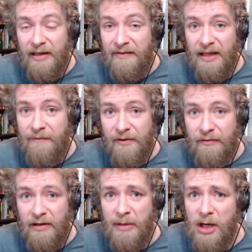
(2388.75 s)
except for
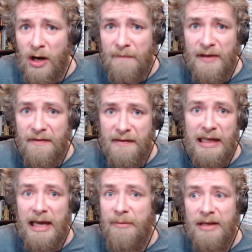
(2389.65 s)
screaming
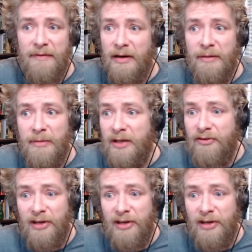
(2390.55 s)
obviously at me very much.